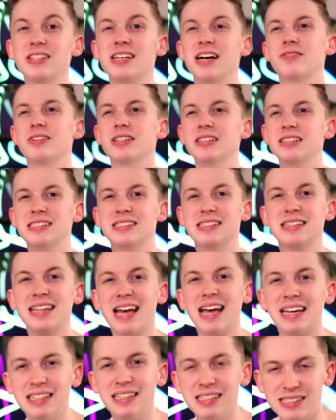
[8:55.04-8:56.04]
You need to have at least
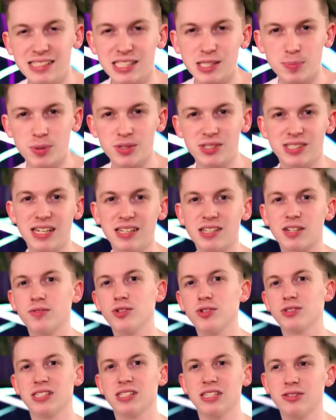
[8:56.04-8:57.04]
96%
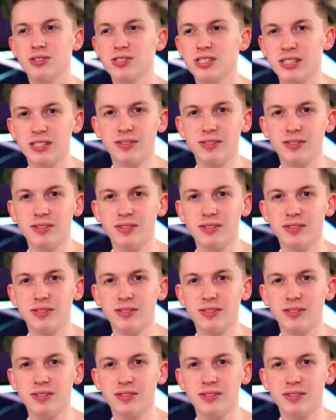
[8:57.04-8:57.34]
of your sales